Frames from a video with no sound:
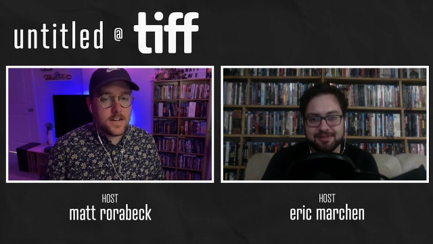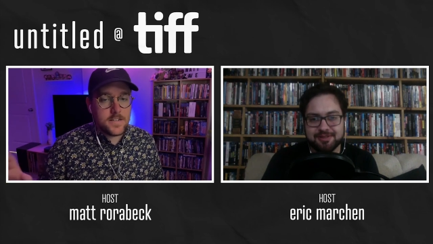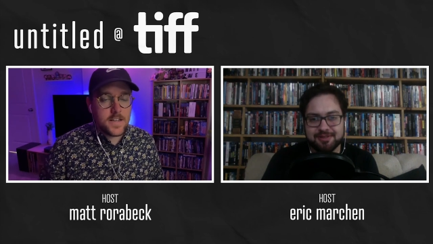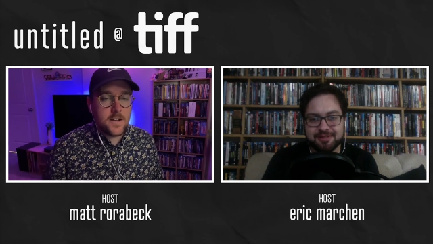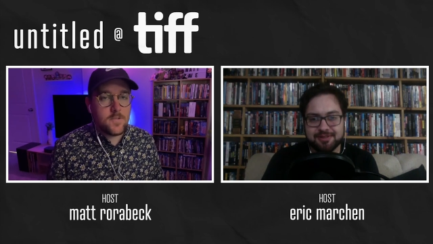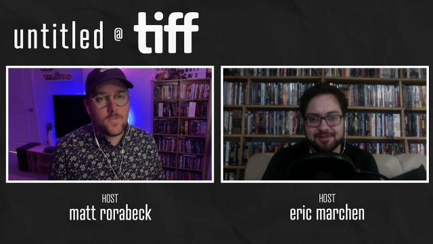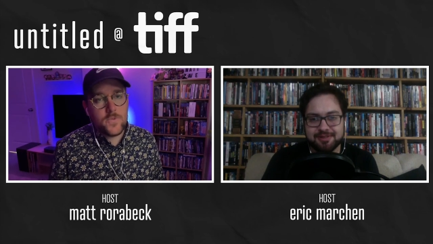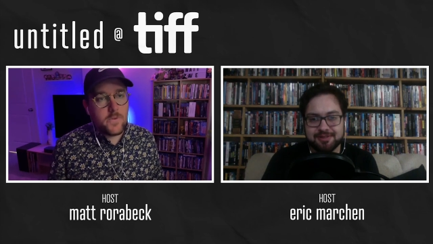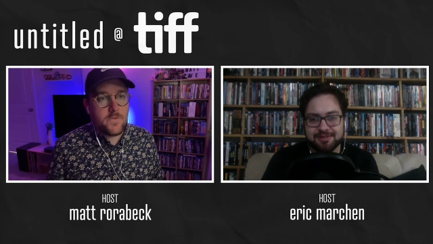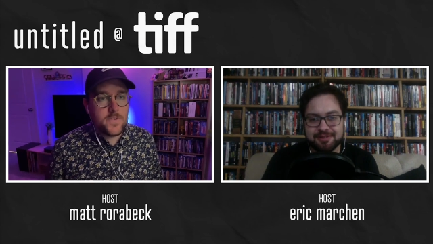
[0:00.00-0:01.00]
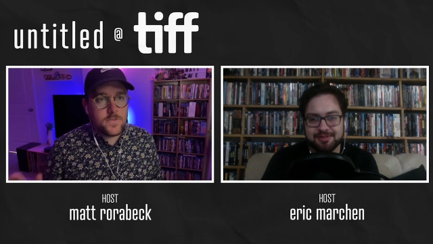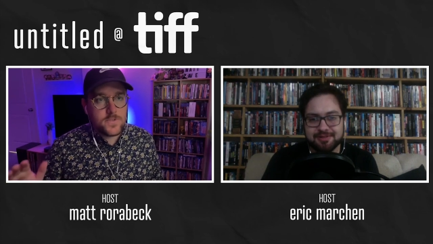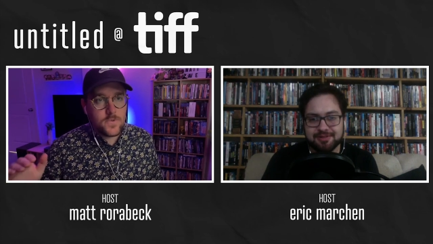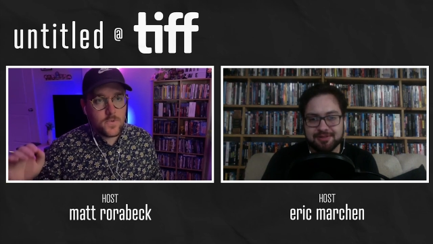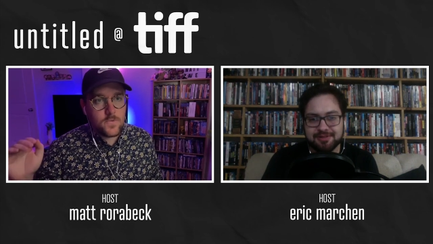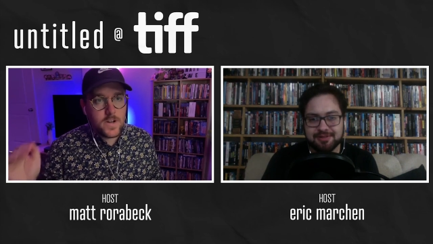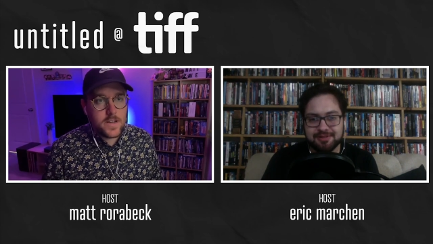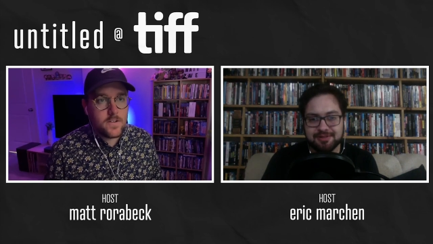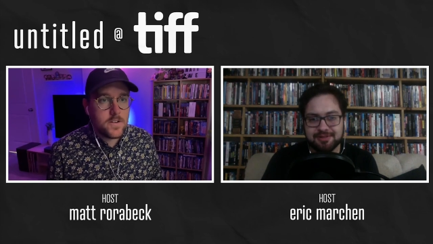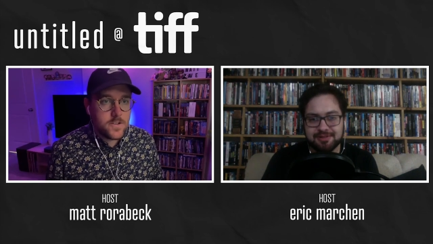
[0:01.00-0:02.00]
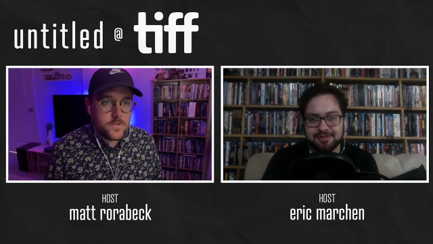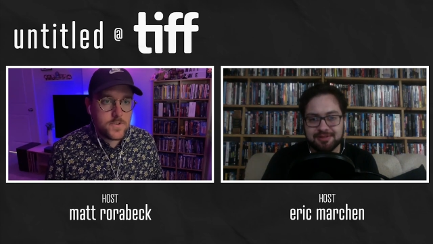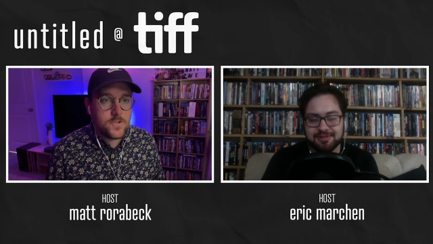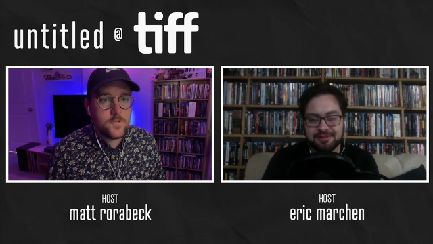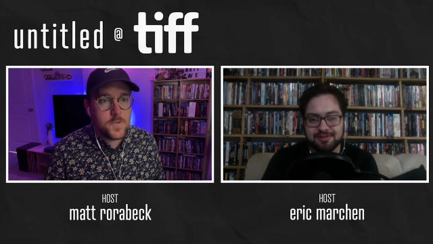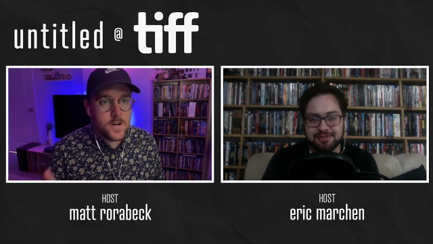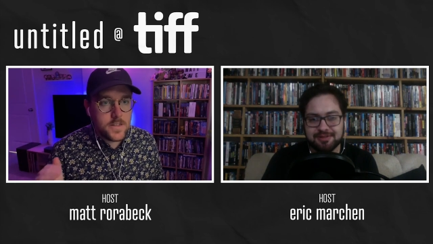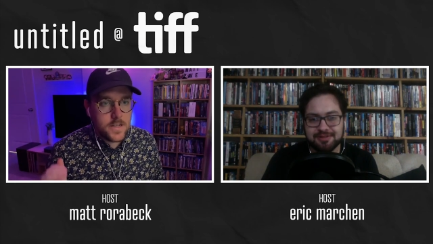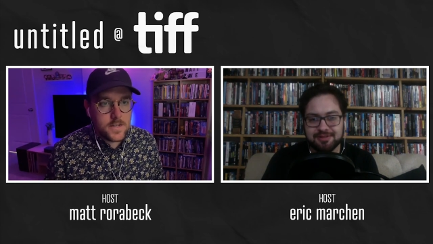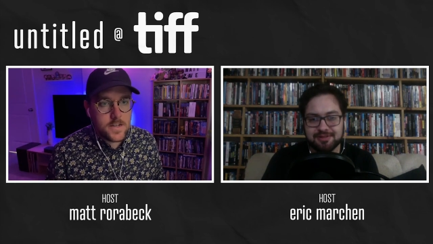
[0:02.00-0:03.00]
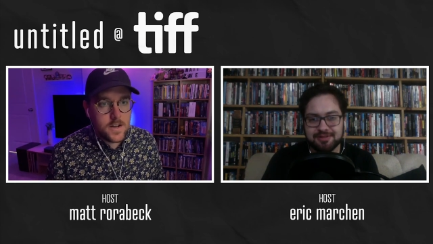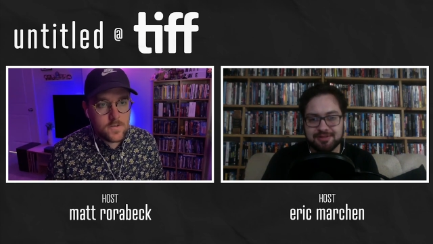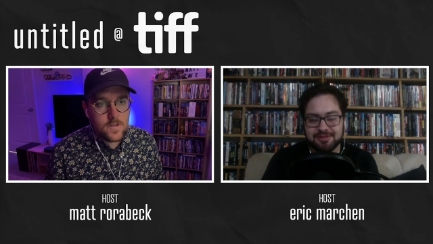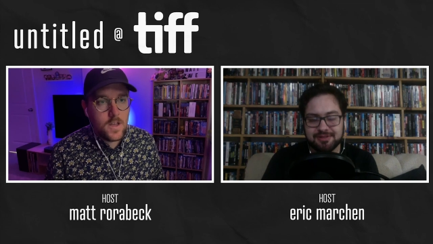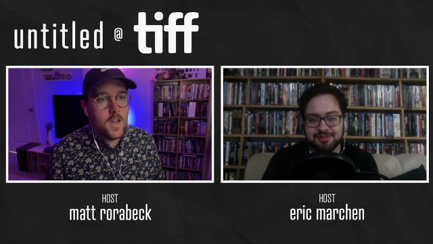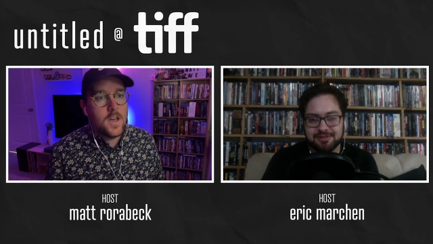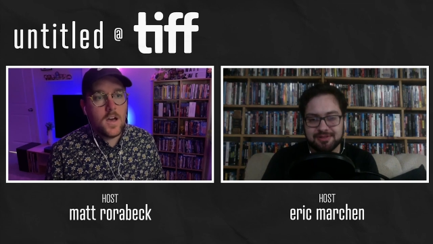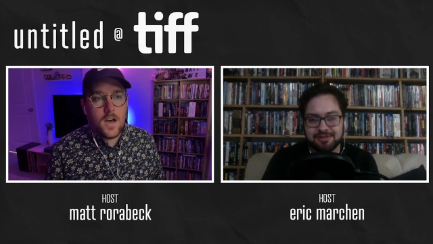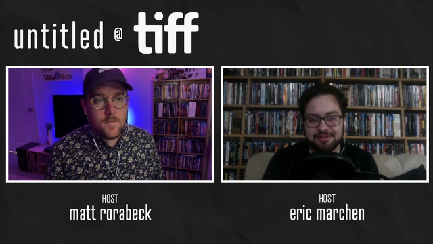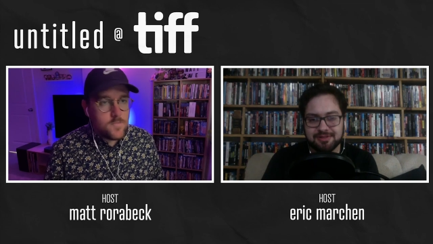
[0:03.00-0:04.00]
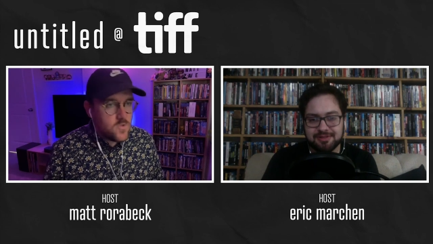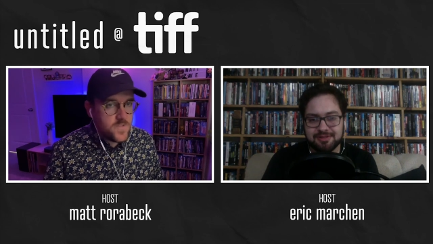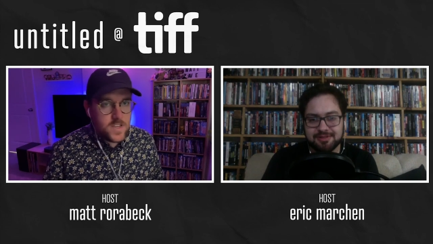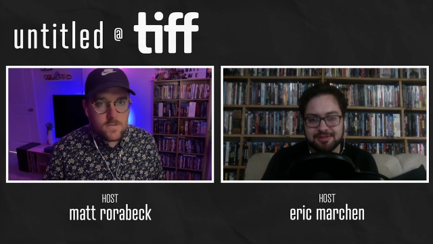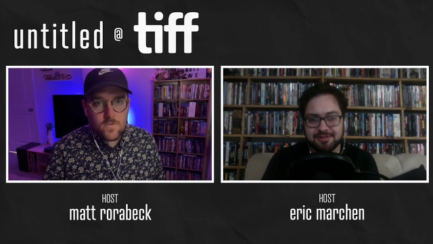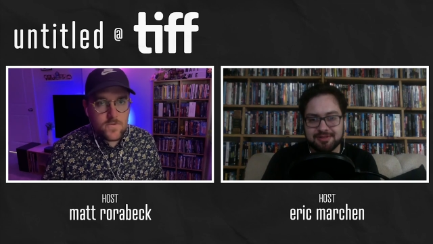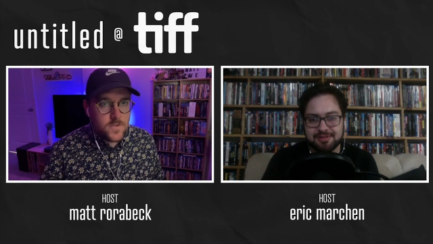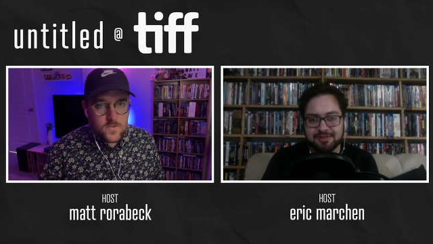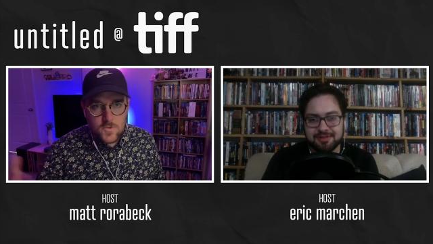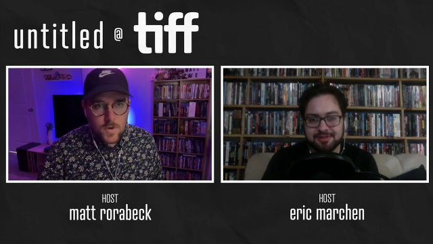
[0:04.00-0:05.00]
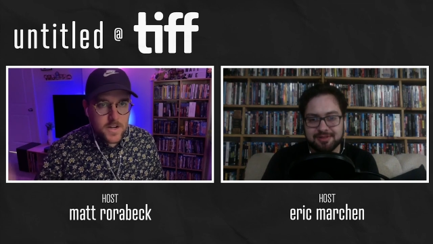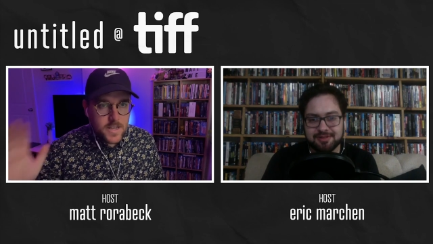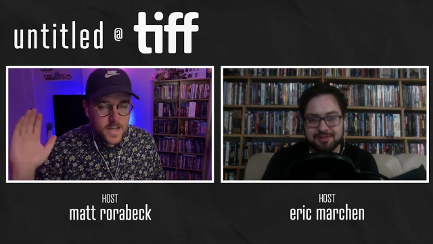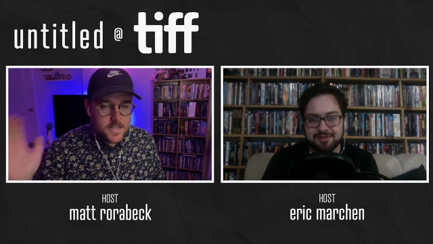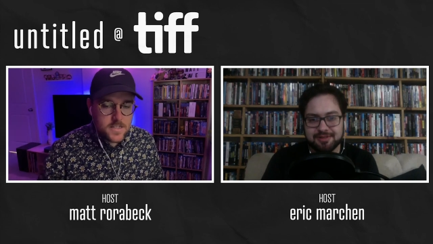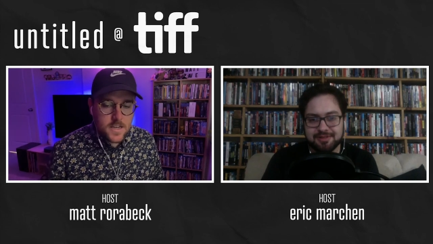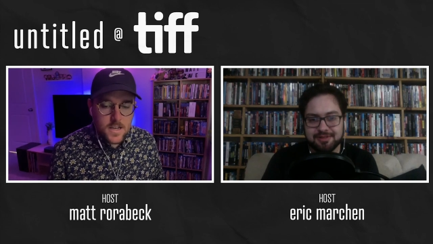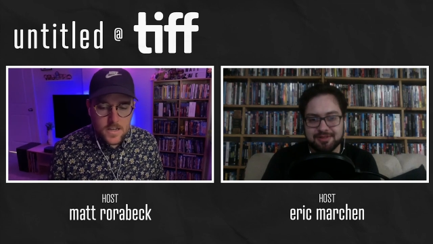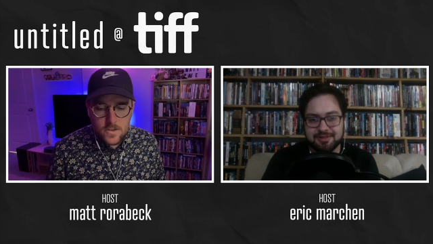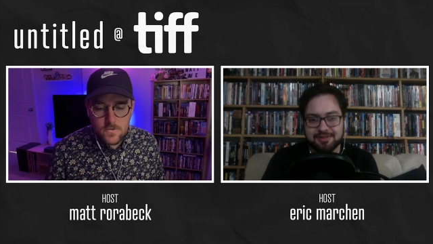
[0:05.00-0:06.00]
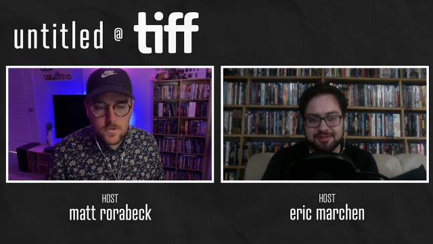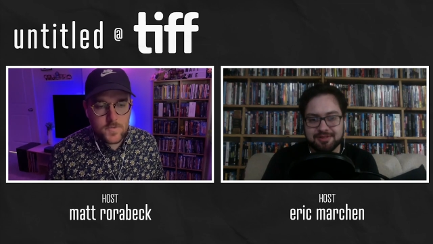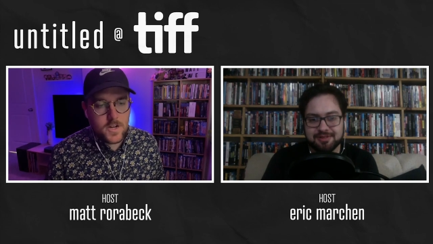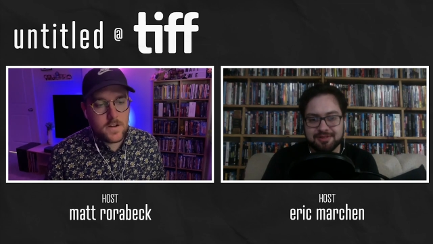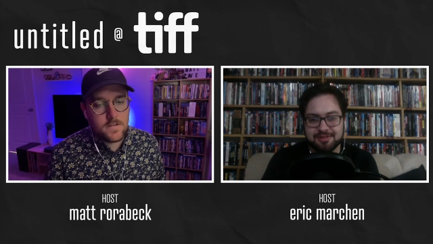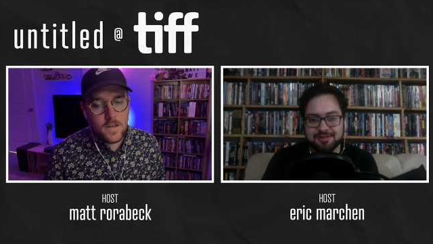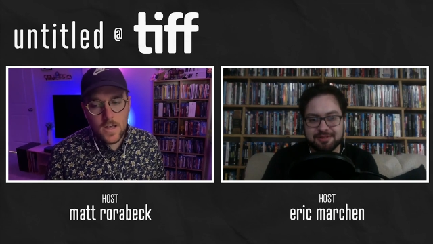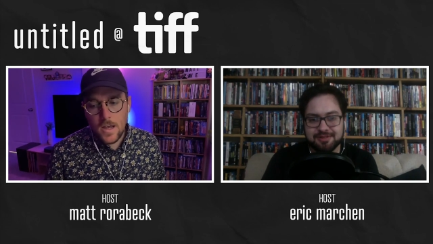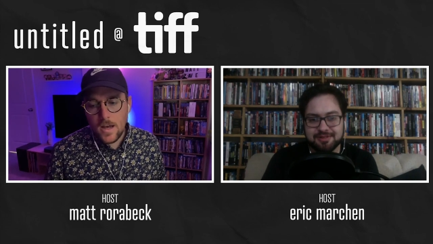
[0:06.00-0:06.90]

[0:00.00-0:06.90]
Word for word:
Speaker 1: Untitled Movie Reviews or right here on YouTube on the Untitled uh, movie reviews podcast uh, YouTube channel.